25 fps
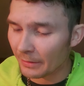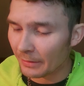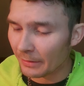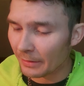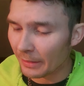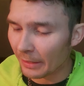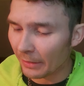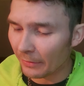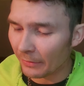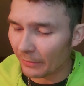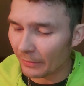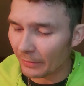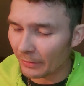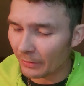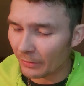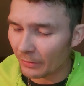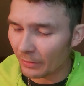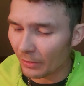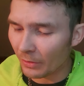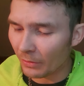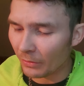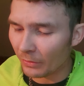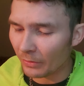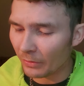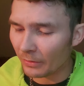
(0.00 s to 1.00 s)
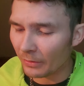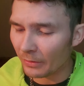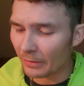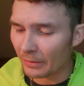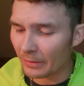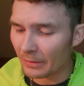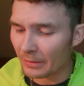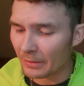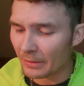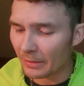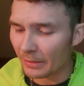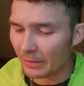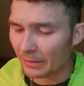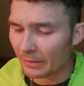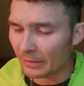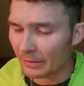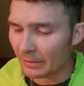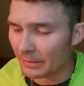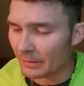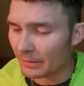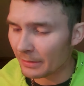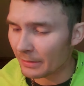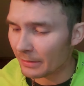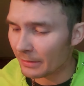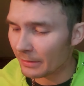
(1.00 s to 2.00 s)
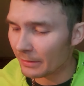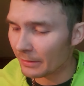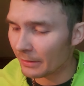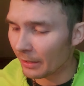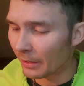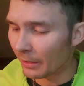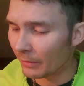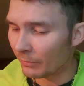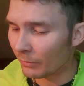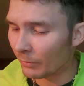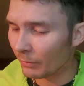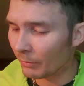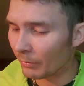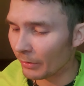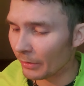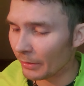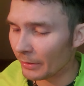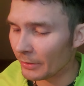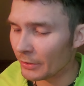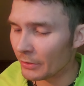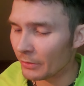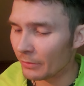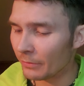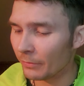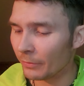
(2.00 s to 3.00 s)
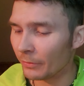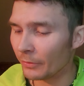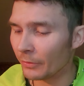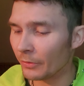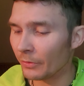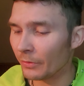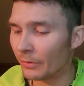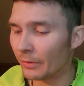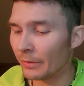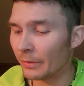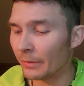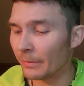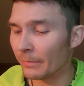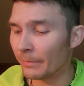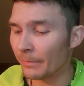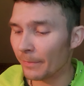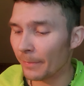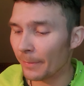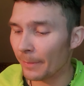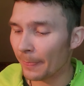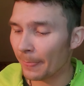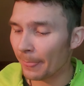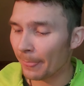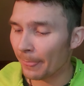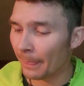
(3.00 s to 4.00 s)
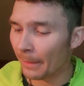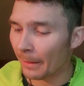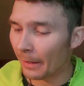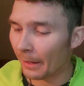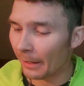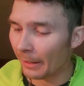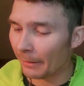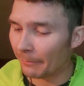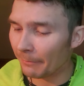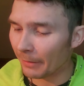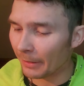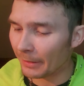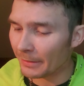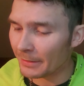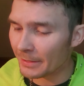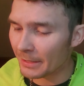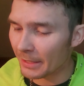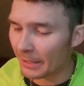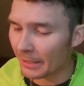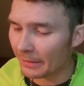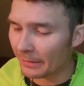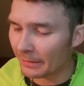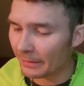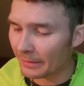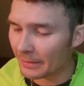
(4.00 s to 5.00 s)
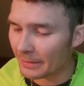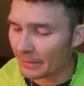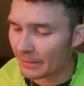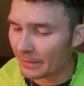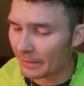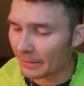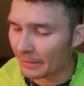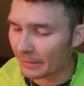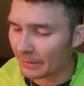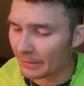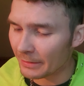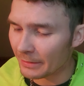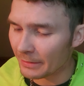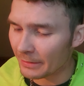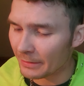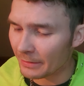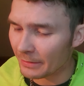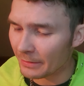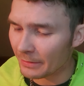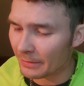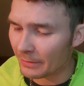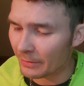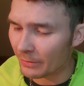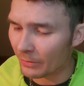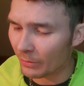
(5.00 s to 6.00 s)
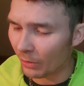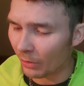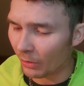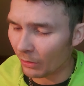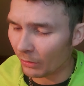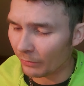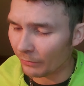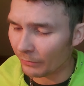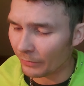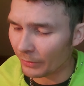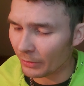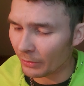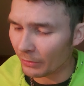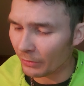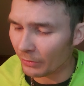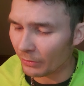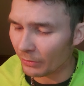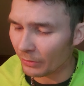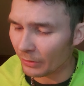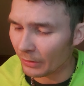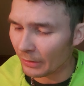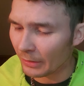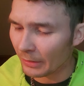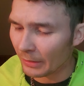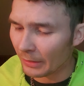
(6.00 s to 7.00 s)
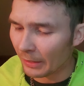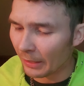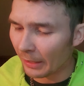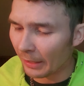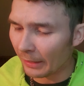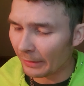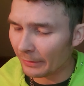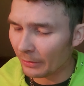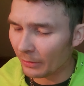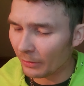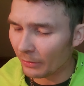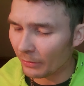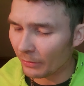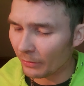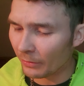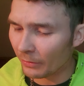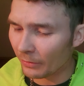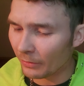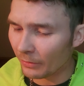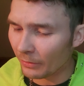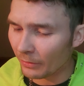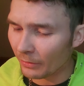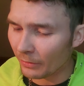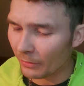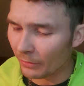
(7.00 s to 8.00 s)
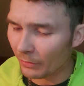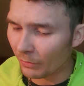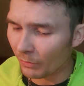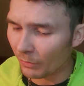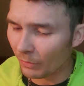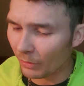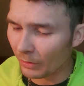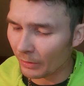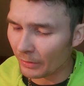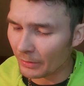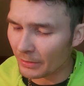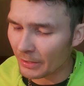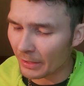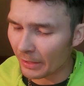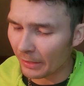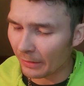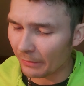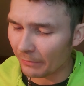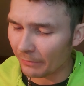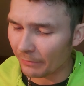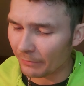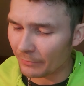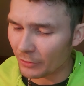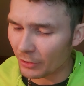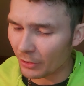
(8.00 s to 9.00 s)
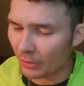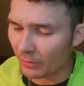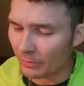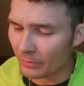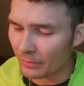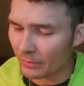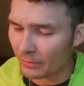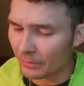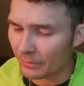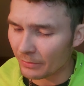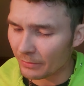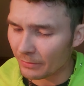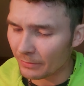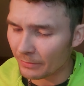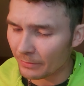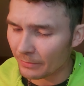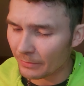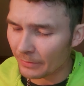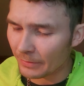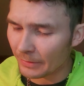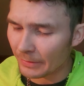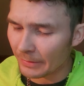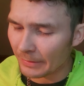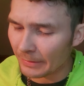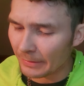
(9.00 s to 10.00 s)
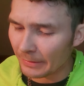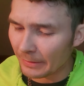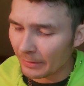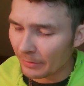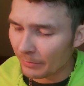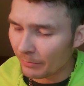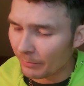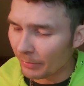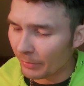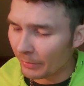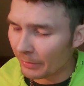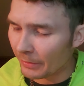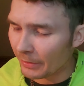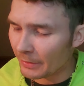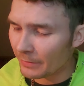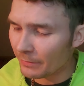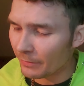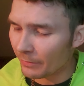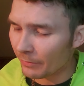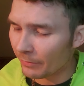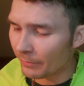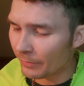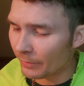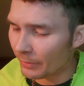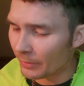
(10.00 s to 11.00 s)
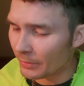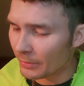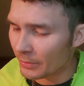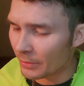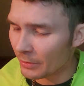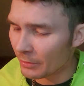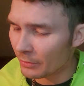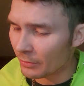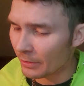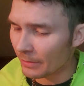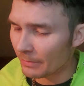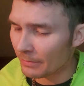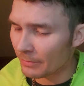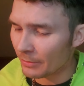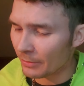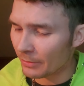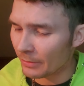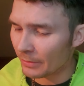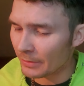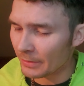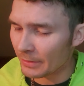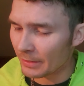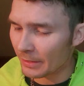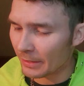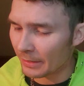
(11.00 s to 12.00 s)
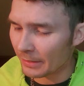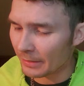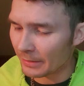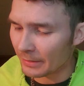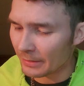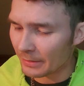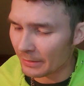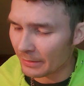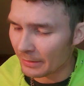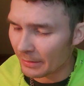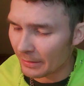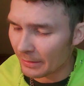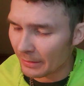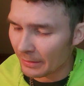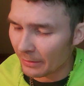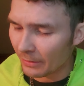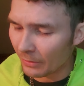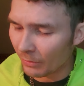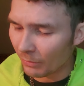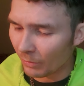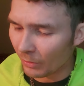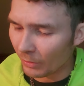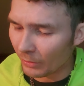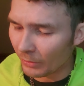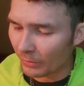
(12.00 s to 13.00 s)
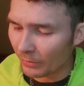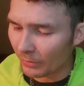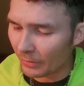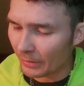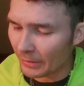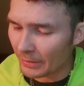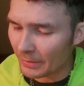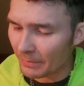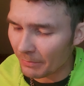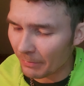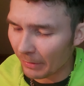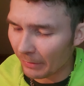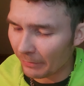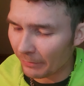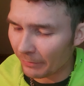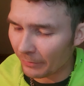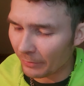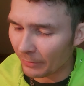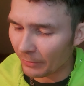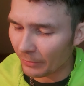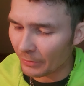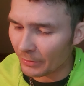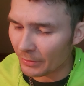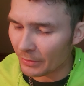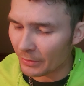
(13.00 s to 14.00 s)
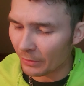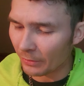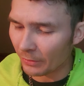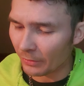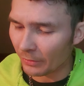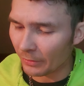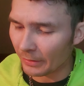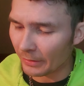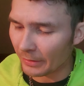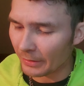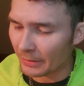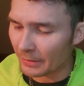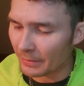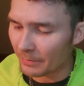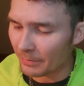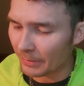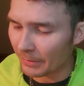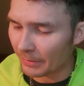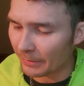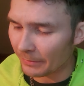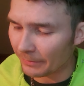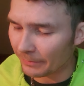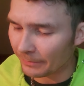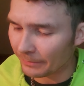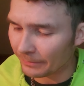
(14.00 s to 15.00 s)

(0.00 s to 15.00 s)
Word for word: Now that you know these things, God will bless you for doing them. I am not saying these things to all of you. I know the ones I have chosen. But this fulfills the scripture that says, The one who eats my food is turned against me.